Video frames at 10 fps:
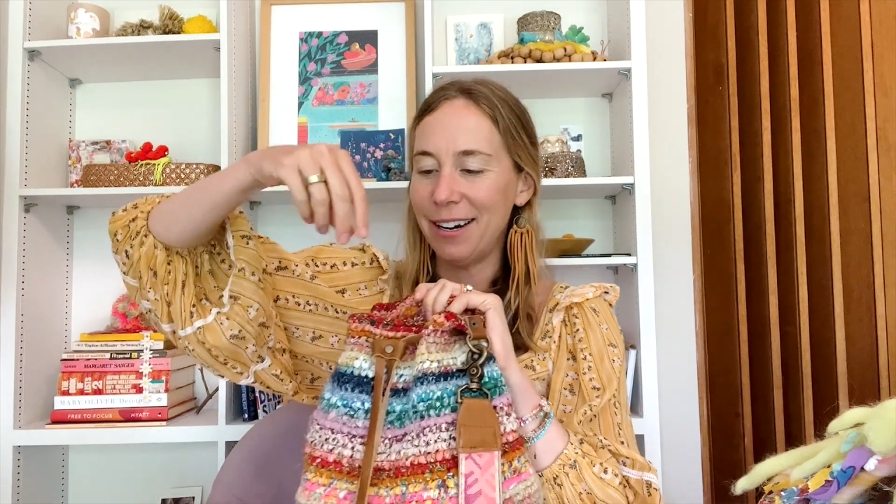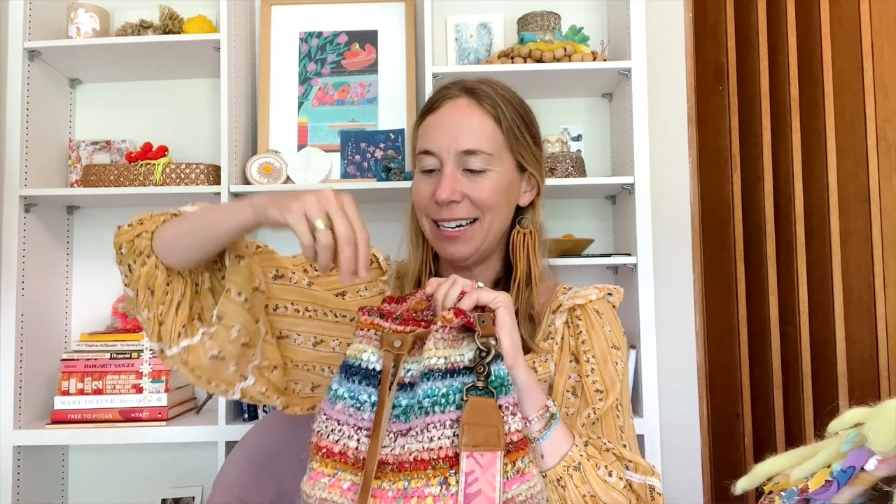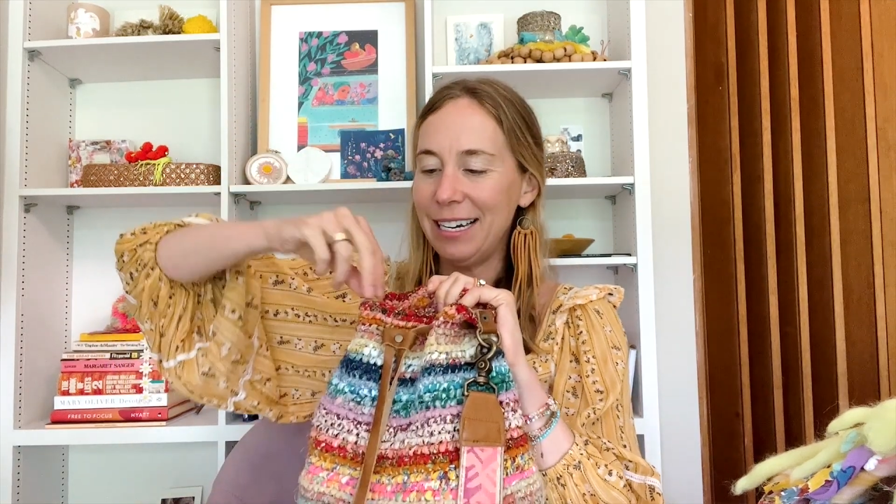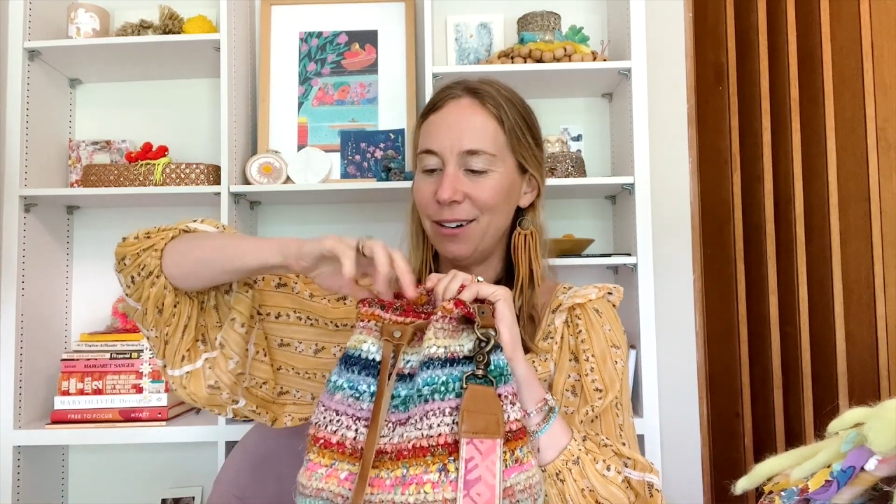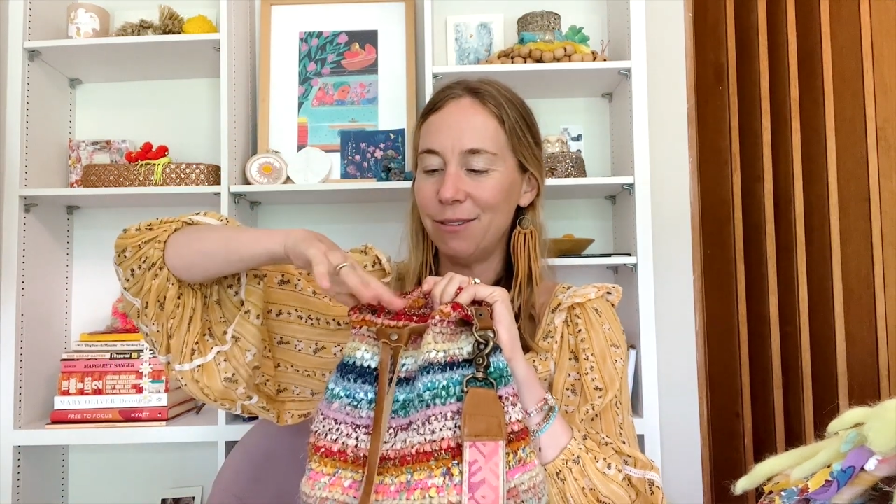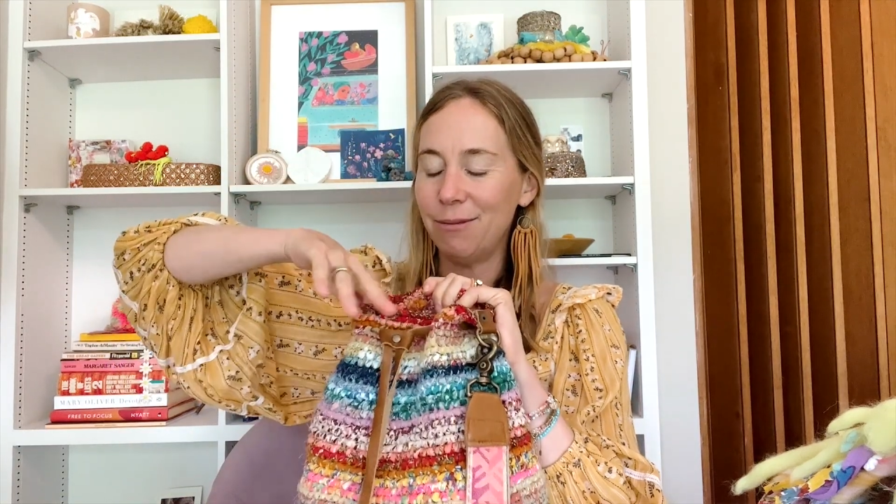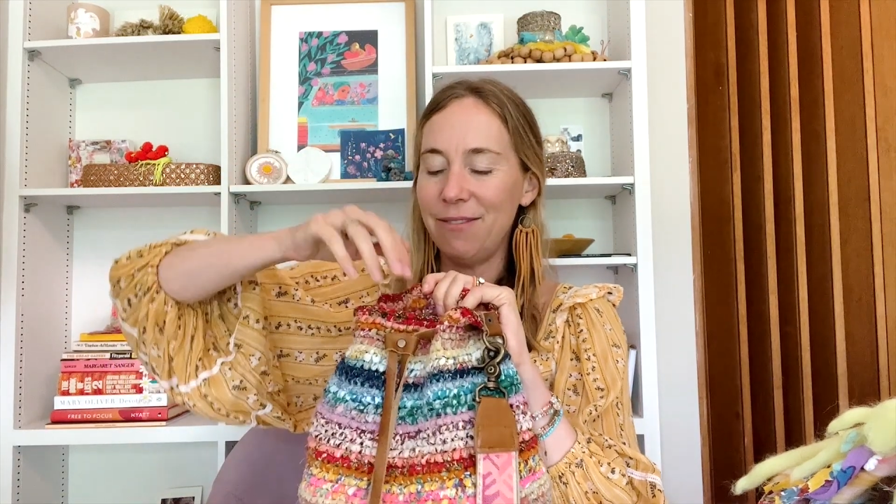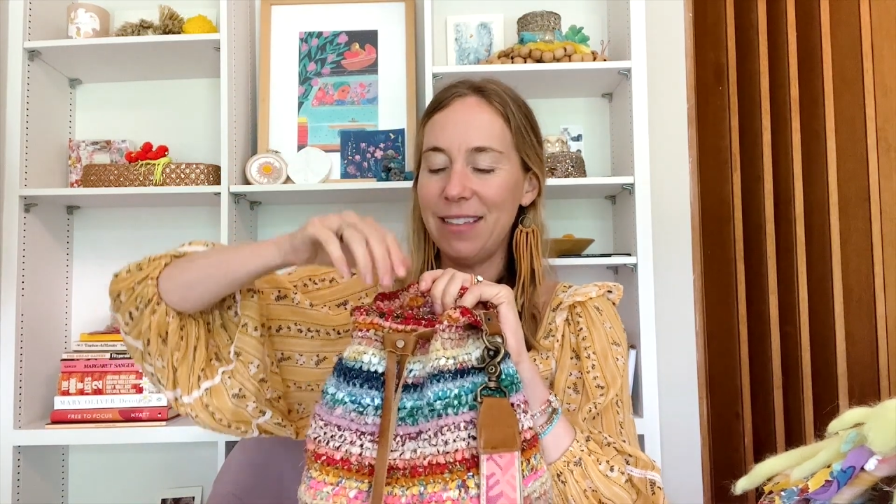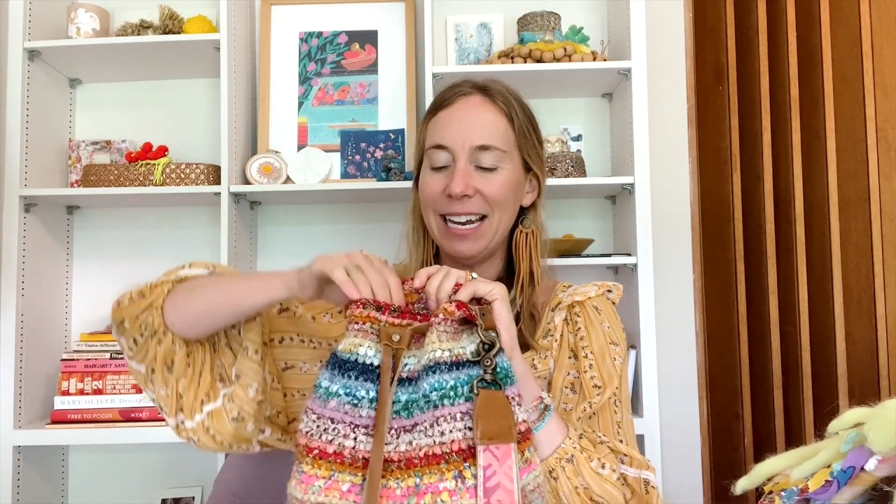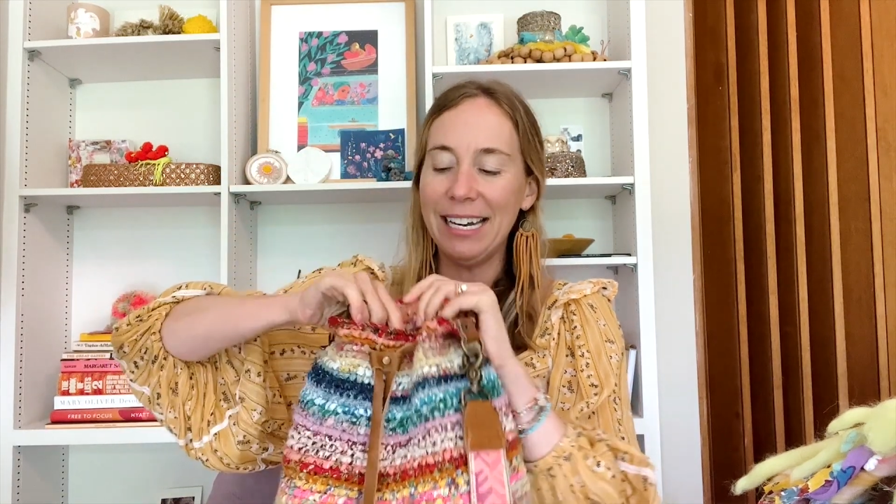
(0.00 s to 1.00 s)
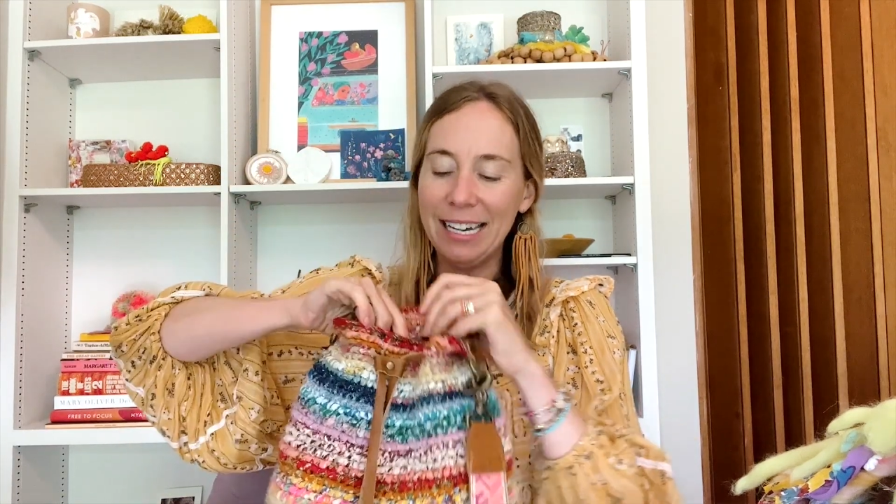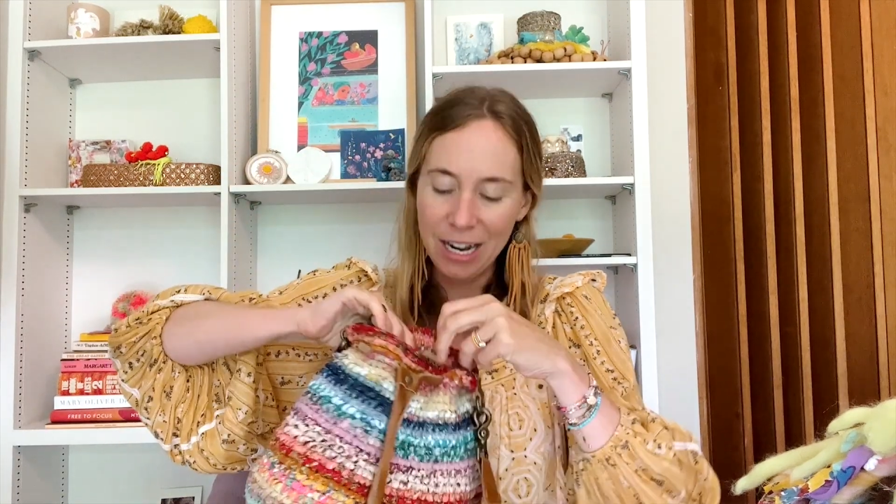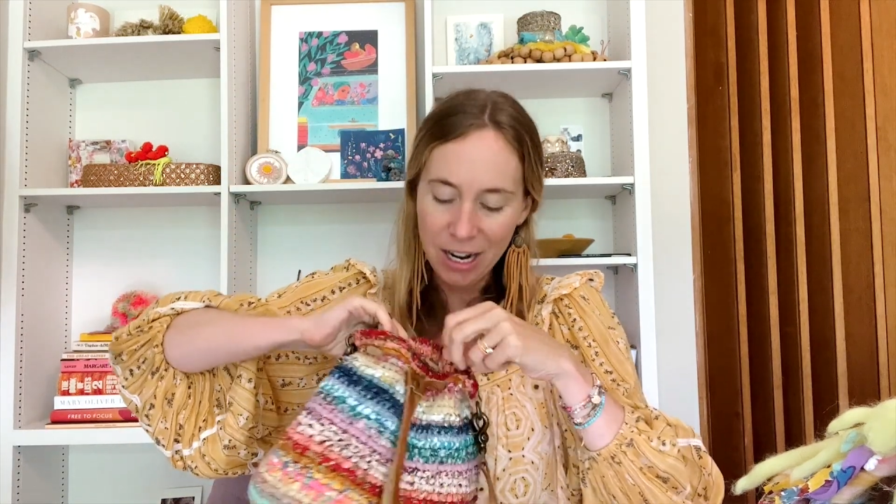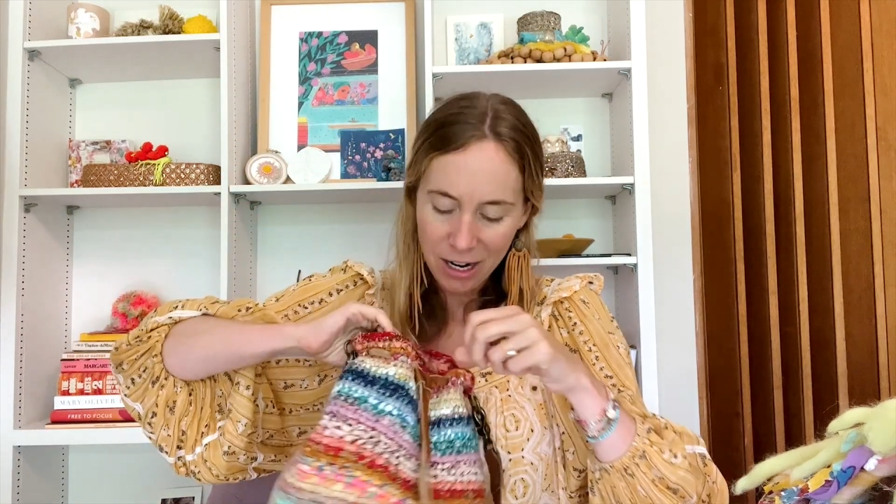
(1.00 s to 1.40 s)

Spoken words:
I need to weave that in.